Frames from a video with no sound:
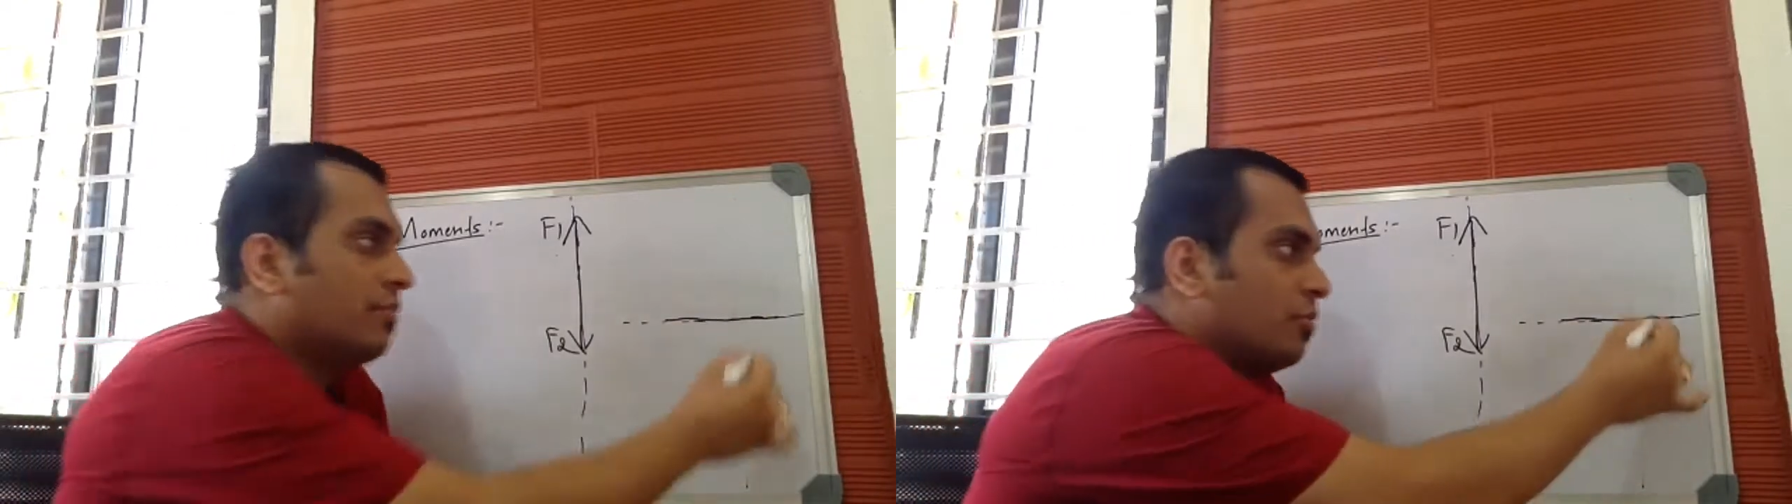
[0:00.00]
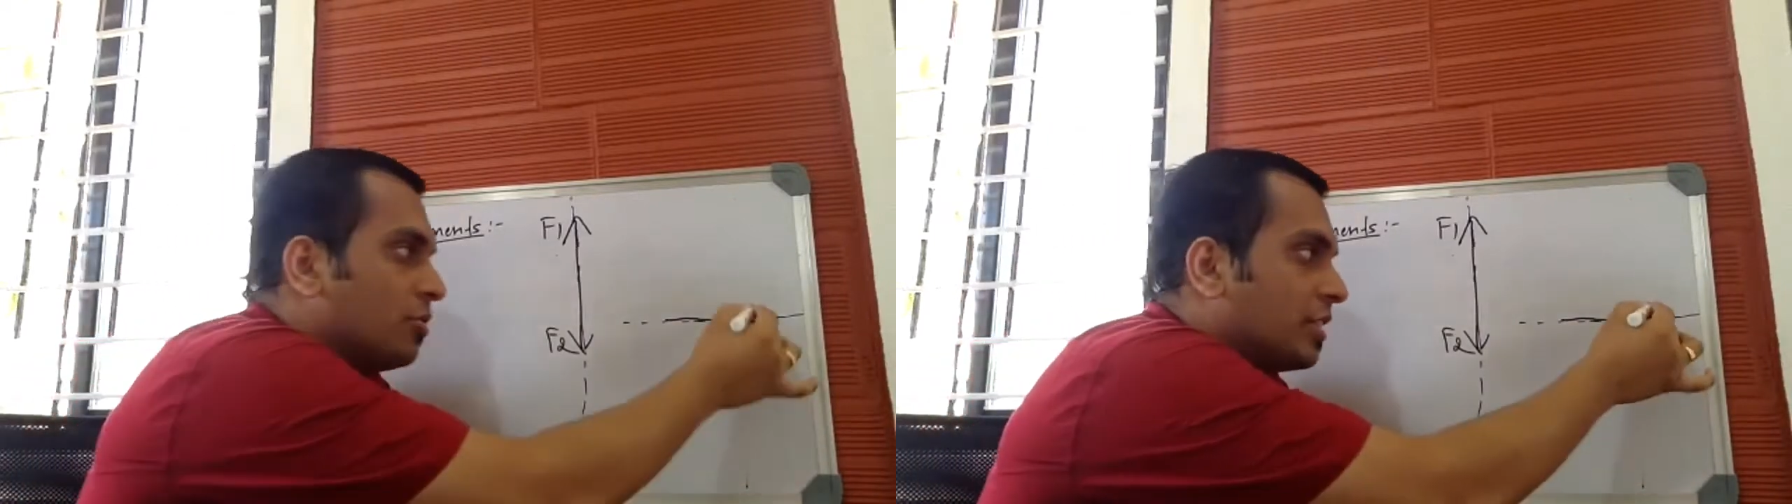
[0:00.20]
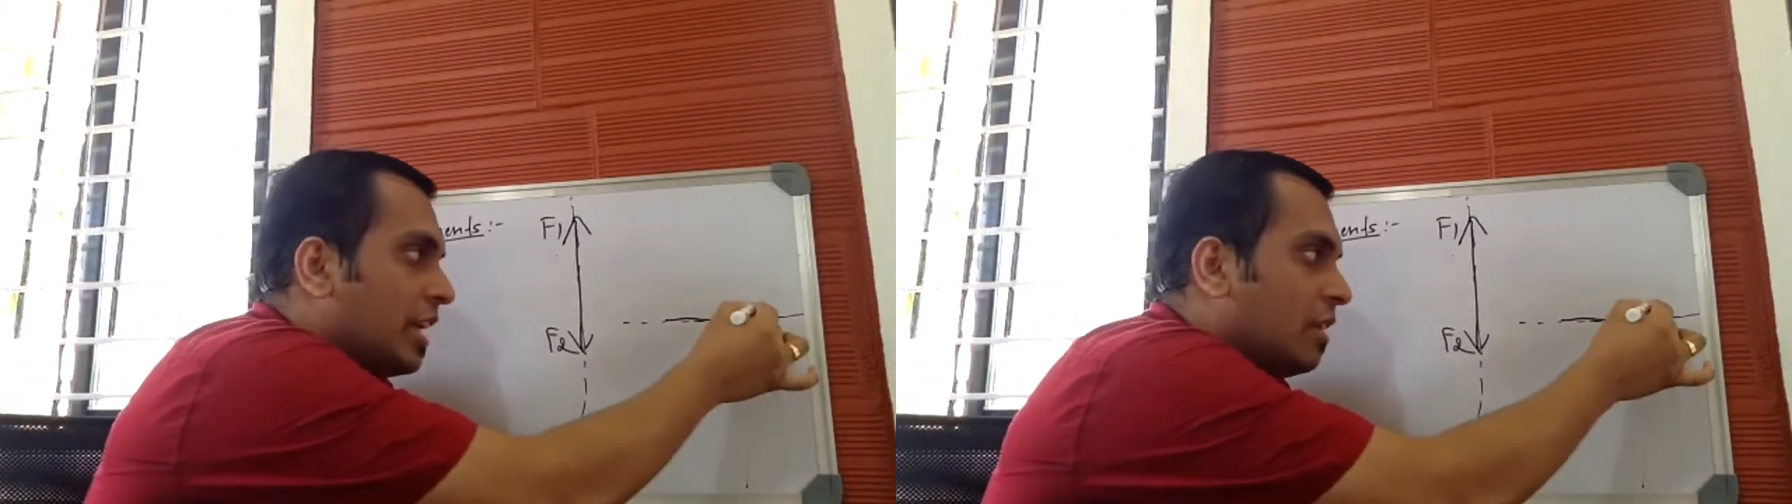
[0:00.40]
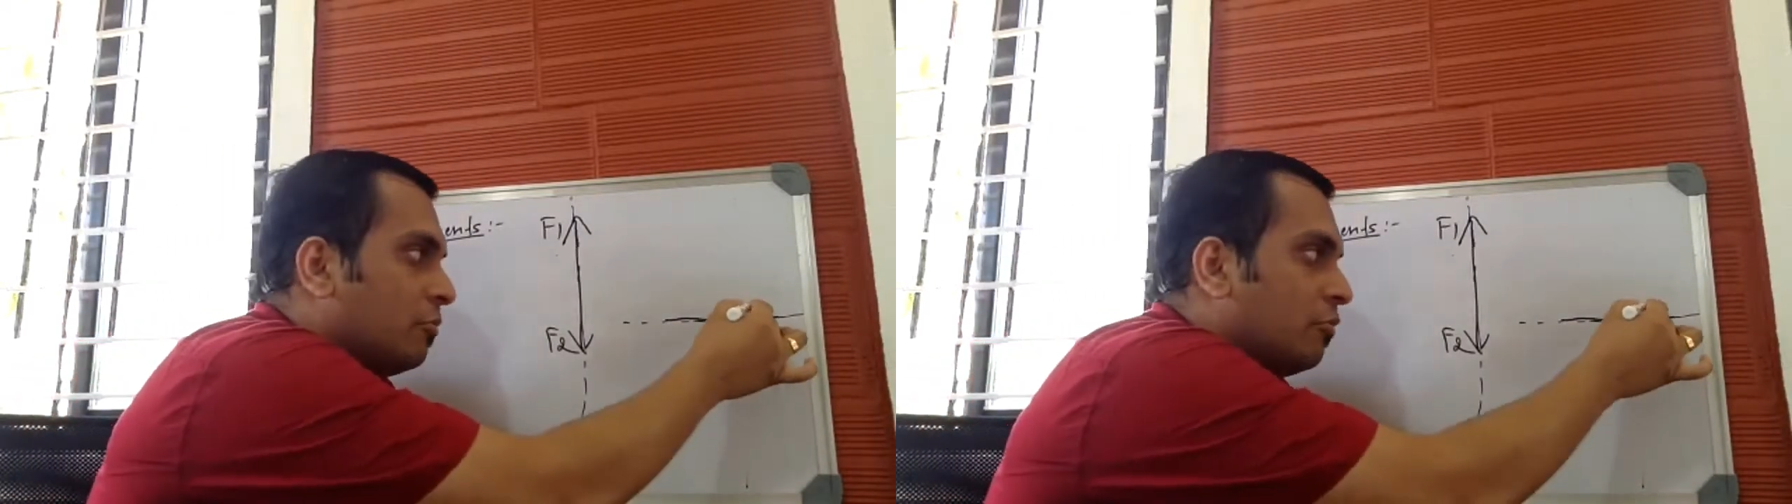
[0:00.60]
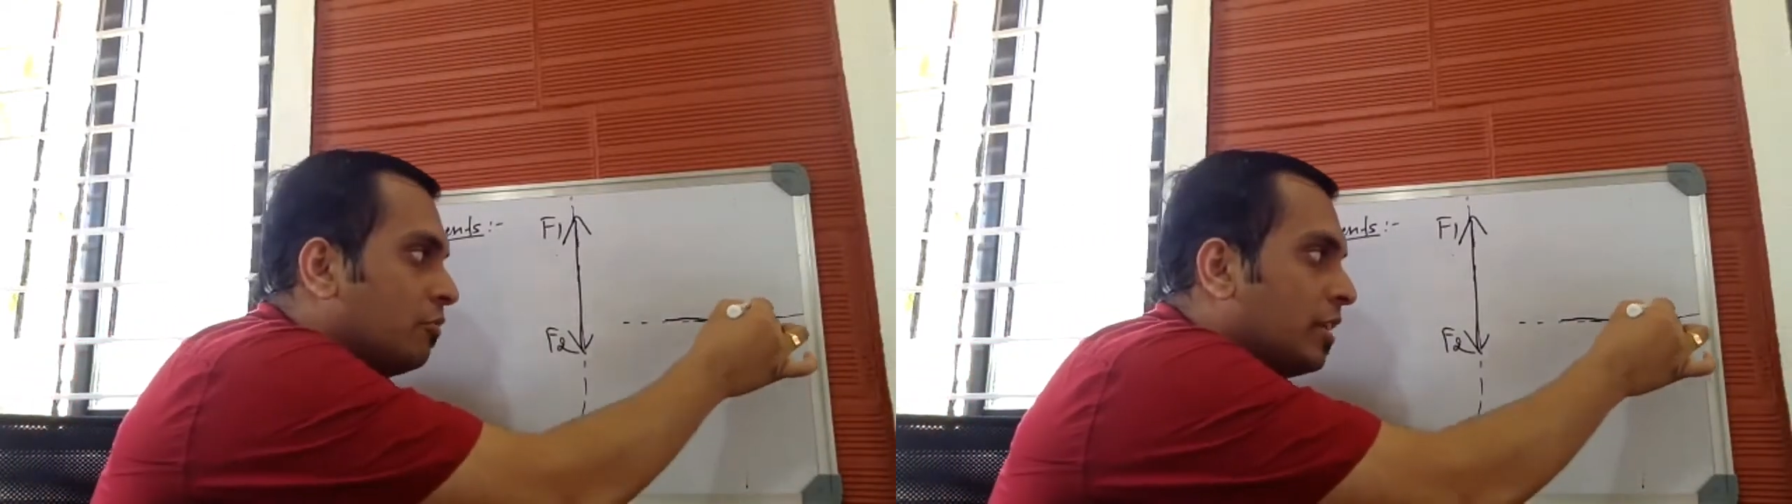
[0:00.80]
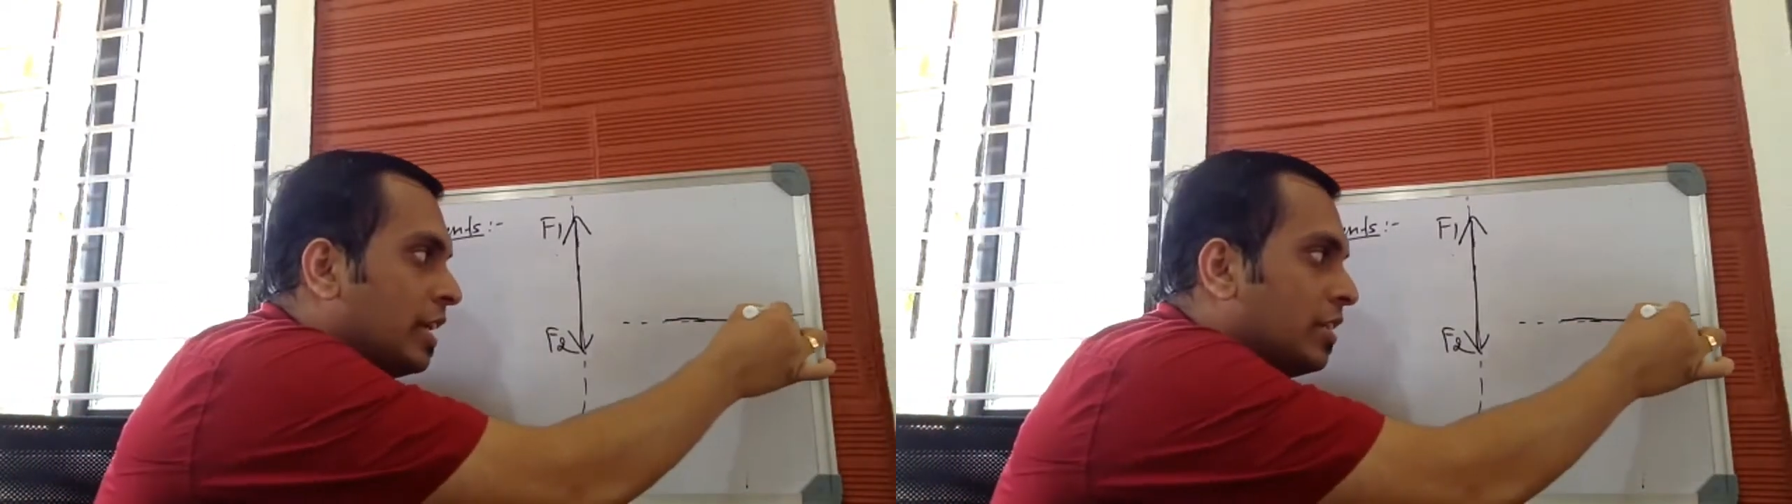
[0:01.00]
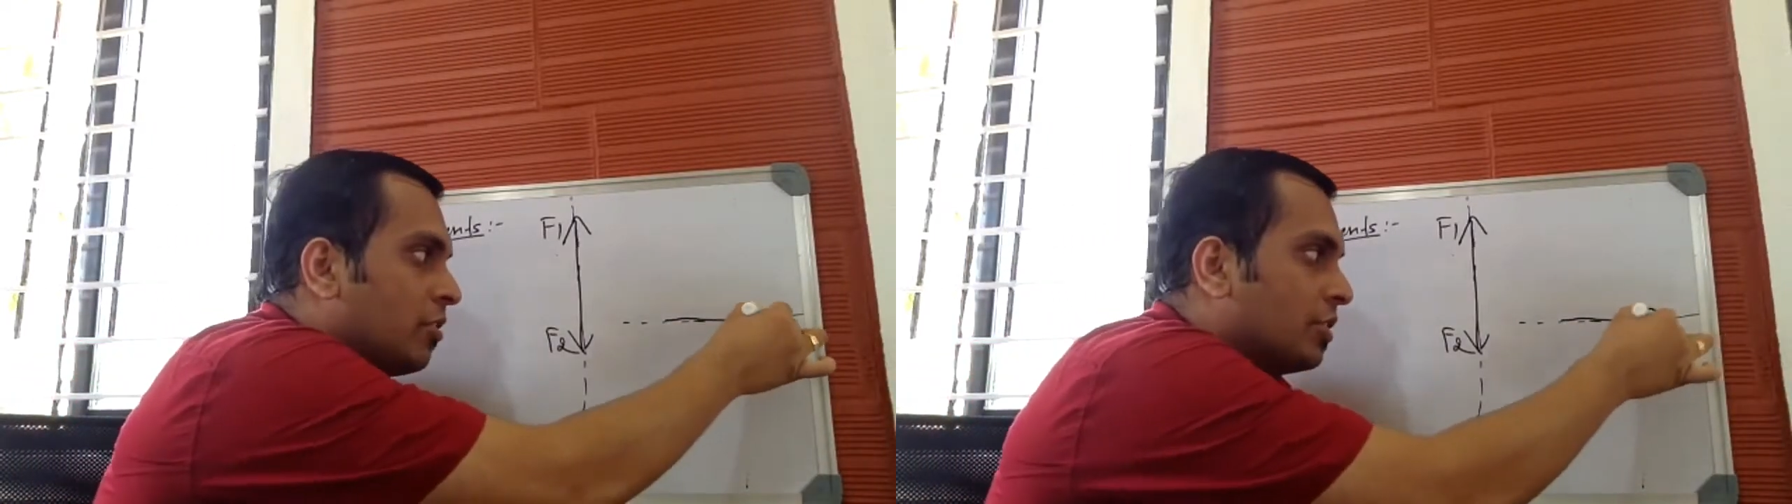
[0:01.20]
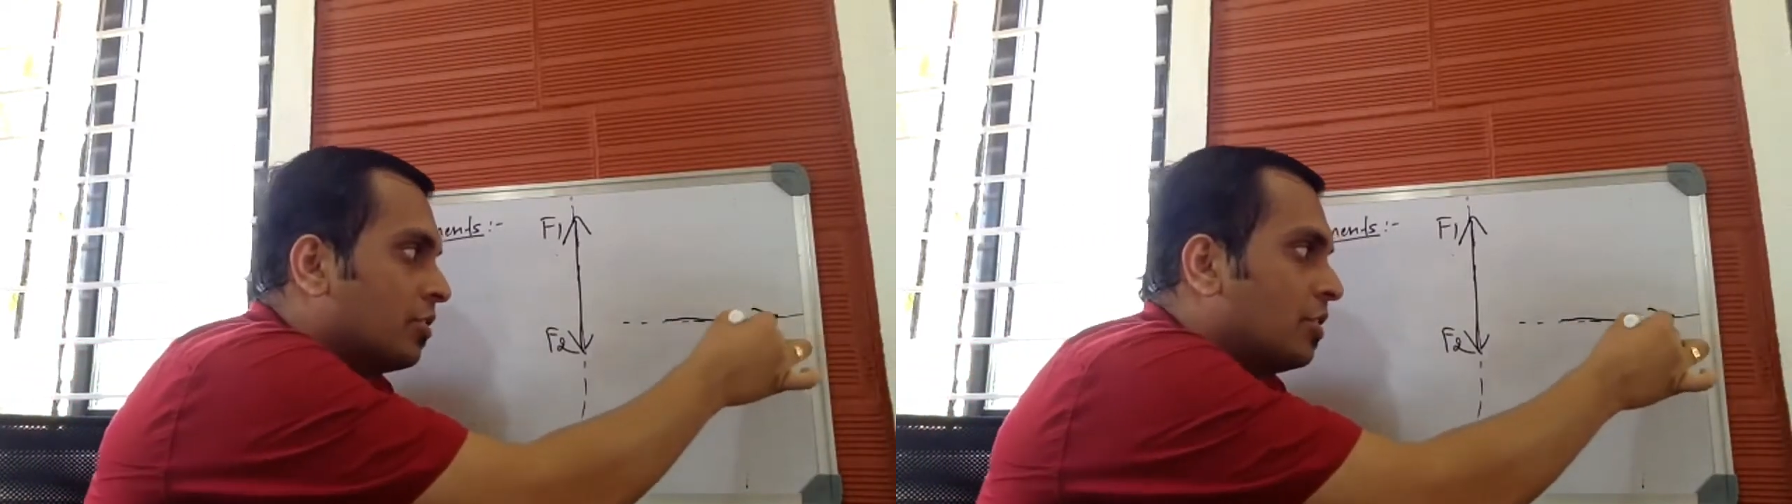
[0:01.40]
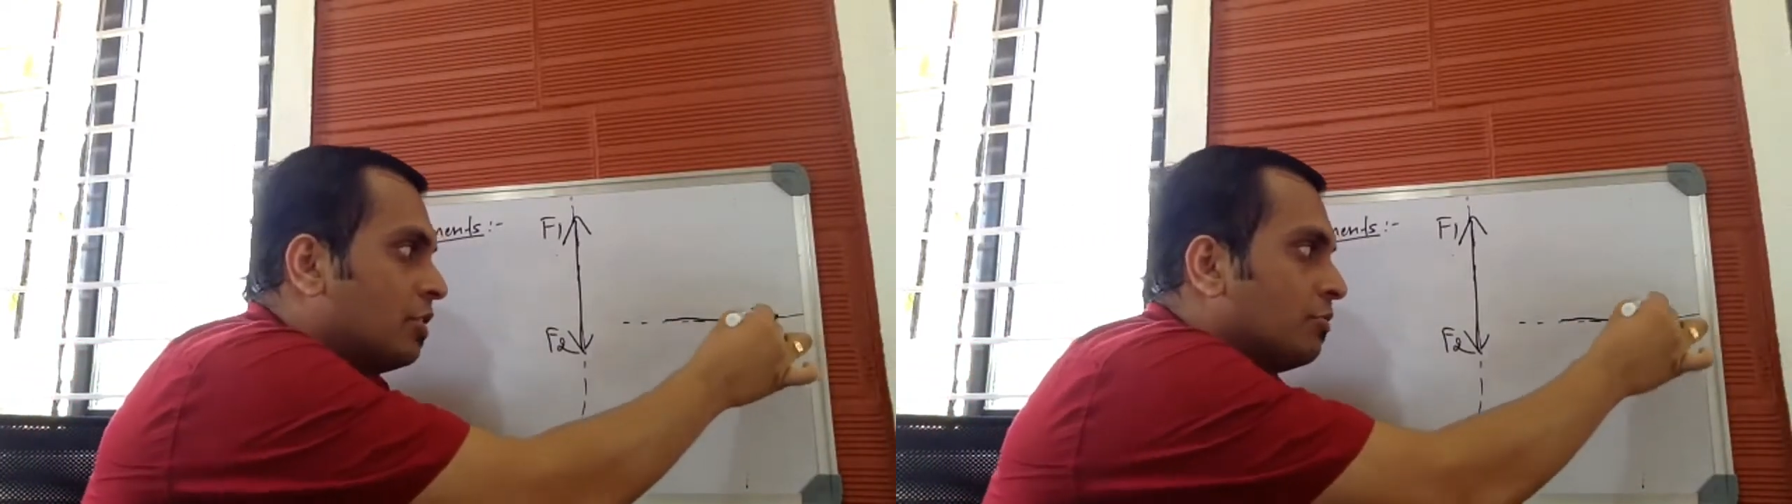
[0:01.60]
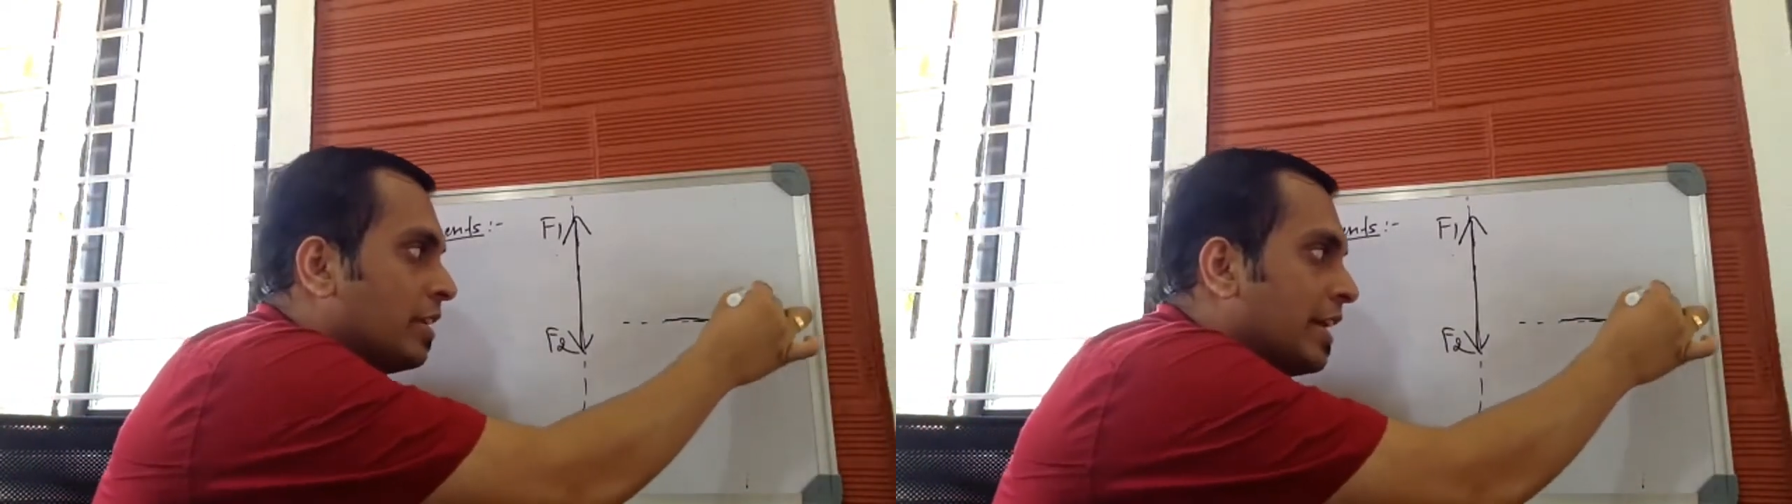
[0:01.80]
force can move either horizontal
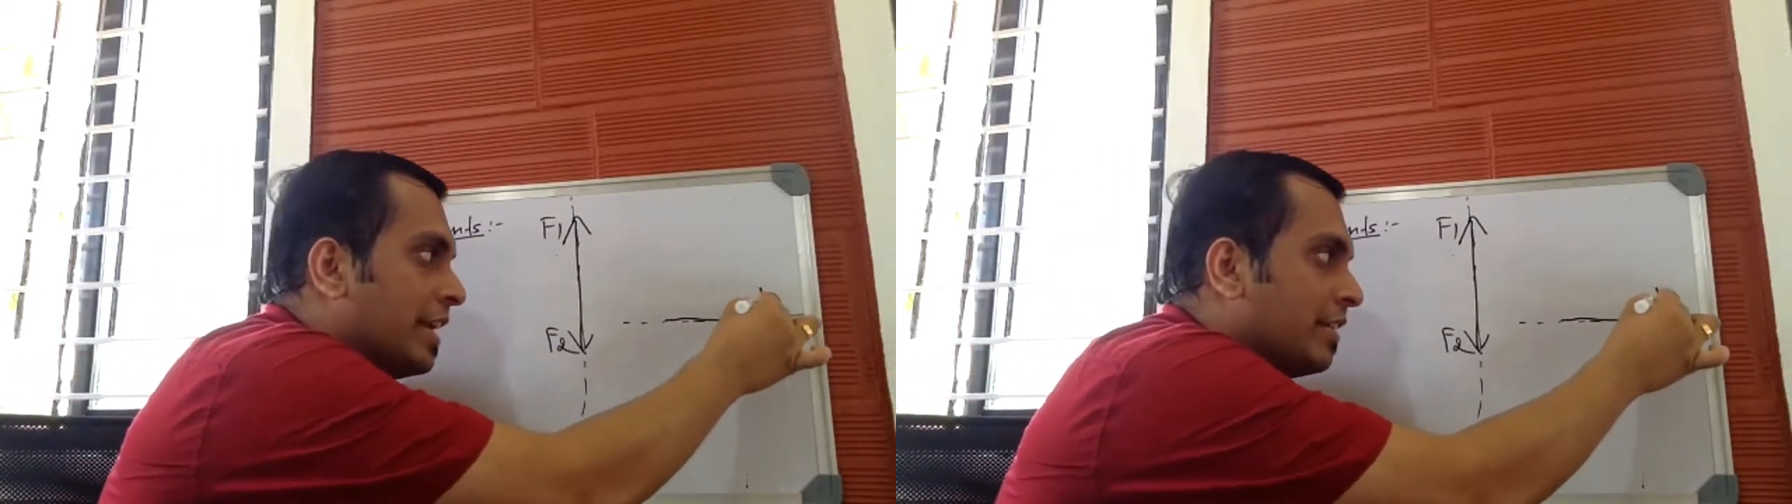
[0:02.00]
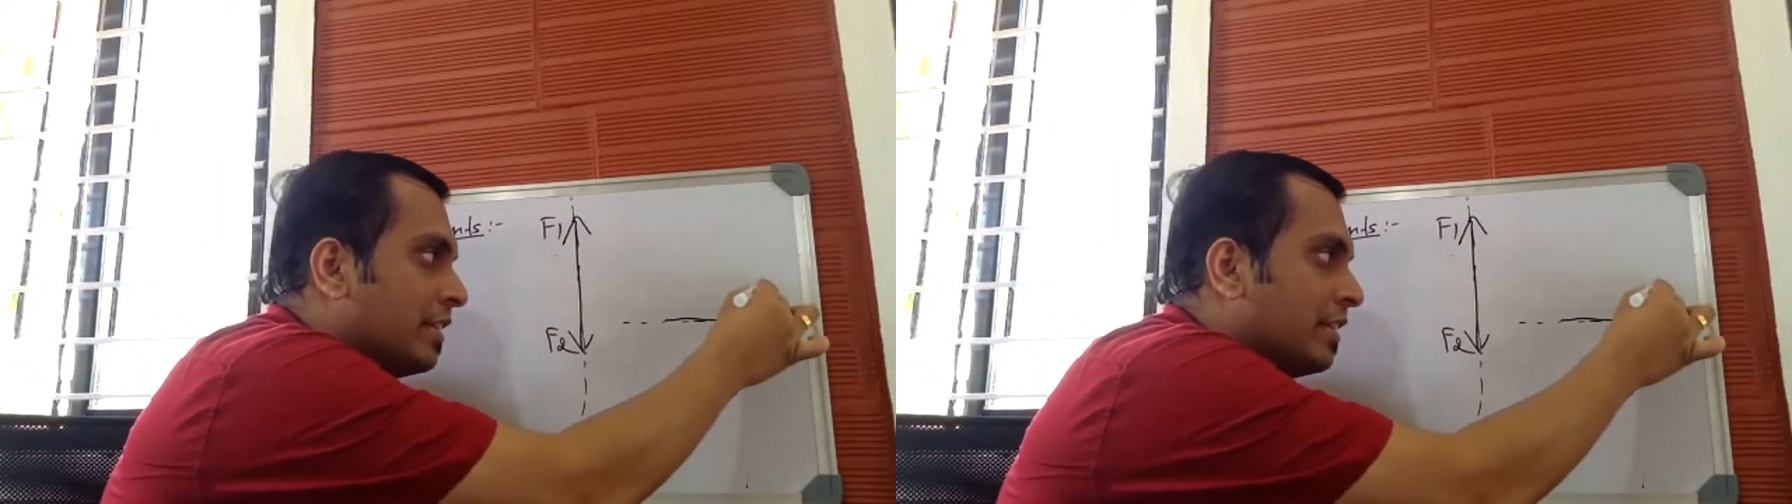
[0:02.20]
to the right,